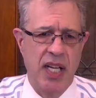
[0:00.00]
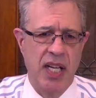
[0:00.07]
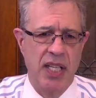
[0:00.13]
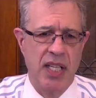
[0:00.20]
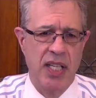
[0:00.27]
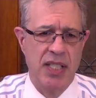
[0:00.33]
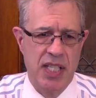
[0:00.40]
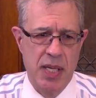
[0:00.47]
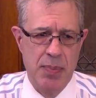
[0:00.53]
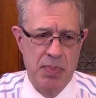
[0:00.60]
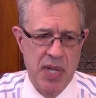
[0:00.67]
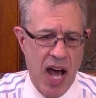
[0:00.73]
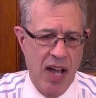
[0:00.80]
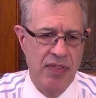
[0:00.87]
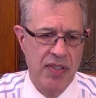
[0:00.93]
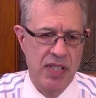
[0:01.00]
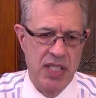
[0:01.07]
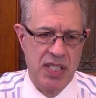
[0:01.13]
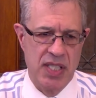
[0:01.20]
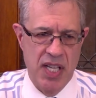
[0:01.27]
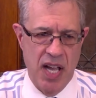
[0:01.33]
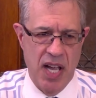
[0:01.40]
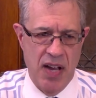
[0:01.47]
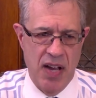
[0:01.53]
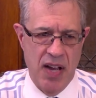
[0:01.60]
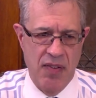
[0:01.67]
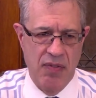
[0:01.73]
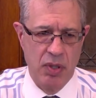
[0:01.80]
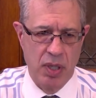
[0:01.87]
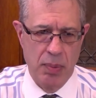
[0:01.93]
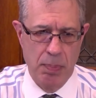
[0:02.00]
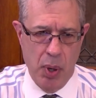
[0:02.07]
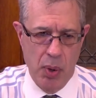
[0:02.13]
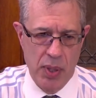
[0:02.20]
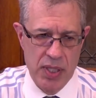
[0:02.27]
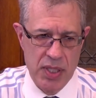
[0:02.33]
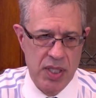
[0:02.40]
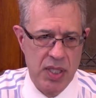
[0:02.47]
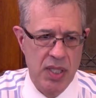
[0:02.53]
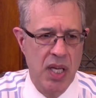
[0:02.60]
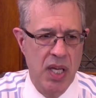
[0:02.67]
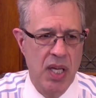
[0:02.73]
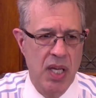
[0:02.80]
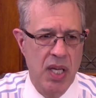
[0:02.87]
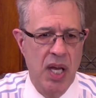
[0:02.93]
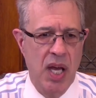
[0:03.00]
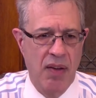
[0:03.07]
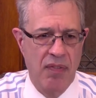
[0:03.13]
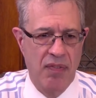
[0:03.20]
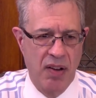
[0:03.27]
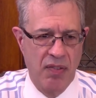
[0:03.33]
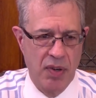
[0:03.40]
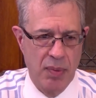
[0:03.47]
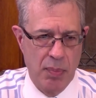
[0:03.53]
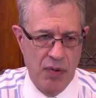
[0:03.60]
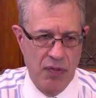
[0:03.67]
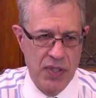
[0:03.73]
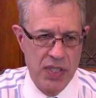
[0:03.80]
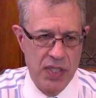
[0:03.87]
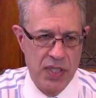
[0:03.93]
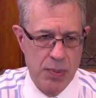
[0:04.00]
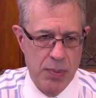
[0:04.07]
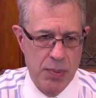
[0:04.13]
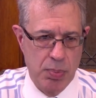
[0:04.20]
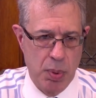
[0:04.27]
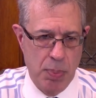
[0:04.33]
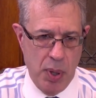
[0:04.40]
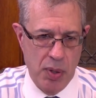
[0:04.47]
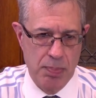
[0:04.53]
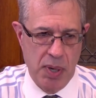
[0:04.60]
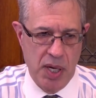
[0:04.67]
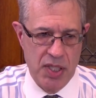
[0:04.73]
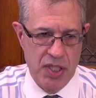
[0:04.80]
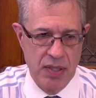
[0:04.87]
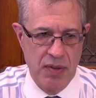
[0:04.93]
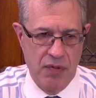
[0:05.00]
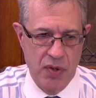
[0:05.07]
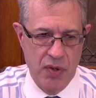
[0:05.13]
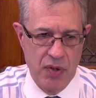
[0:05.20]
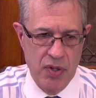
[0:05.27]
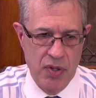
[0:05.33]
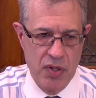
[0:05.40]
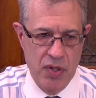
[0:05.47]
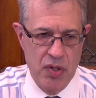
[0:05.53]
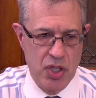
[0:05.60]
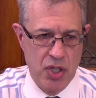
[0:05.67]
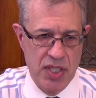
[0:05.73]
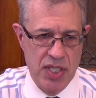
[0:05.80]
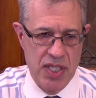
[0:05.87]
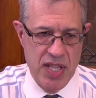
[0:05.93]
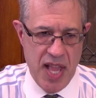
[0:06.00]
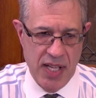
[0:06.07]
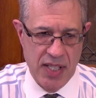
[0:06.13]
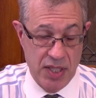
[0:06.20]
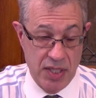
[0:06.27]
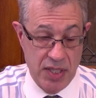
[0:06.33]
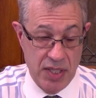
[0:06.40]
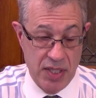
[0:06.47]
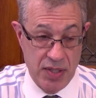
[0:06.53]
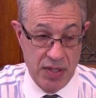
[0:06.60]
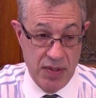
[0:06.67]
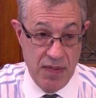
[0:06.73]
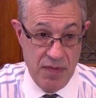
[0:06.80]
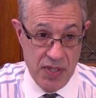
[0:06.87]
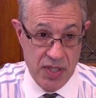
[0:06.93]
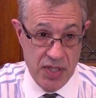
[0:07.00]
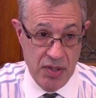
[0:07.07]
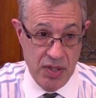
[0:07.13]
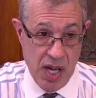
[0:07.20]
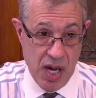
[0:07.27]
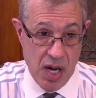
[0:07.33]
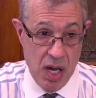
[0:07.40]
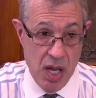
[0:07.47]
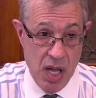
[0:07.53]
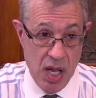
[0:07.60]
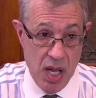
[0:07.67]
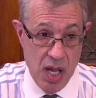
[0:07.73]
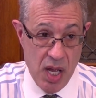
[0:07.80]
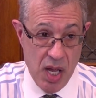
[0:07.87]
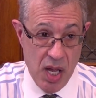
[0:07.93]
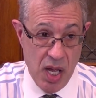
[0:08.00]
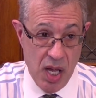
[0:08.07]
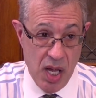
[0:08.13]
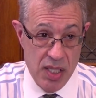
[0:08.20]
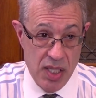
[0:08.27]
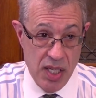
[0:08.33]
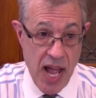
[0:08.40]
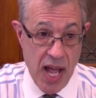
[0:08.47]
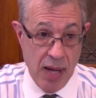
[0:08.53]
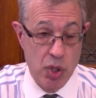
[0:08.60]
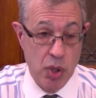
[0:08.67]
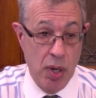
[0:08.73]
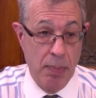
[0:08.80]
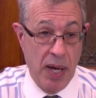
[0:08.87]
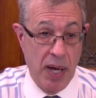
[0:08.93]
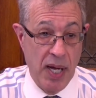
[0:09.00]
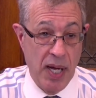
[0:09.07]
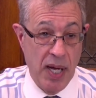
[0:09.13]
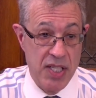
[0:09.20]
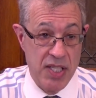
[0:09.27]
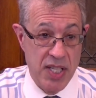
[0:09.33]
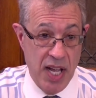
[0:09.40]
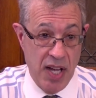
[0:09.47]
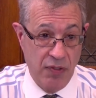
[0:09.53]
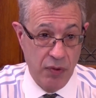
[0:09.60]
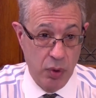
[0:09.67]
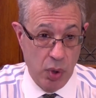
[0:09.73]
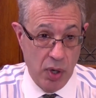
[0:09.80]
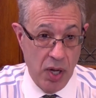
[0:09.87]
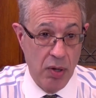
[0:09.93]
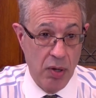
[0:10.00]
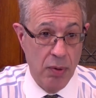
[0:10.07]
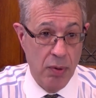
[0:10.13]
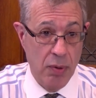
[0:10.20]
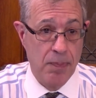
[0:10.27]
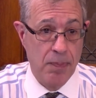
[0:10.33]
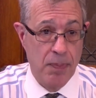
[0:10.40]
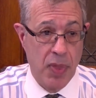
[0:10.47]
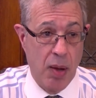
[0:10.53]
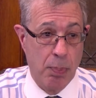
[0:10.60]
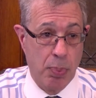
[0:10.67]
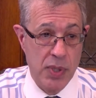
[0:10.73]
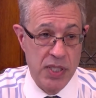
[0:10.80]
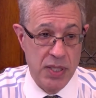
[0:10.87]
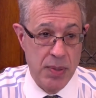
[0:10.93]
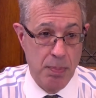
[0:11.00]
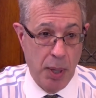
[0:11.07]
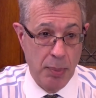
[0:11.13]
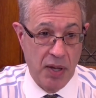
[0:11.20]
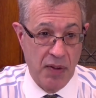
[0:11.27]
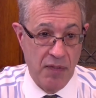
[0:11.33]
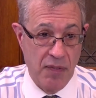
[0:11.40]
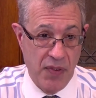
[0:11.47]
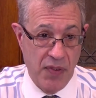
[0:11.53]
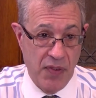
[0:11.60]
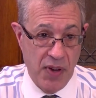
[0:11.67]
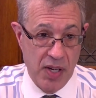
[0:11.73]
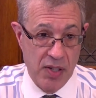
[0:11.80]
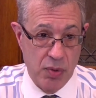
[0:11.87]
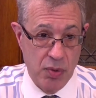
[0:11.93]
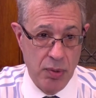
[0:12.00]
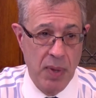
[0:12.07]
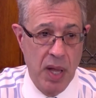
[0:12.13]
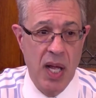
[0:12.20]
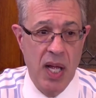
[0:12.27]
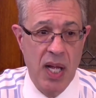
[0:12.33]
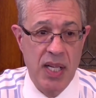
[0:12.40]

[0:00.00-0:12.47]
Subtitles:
take a deep dive into several components of Governor Murphy's proposed budget for New Jersey's next fiscal year. Today I'm joined by Dale Florio of Princeton Public Affairs Group.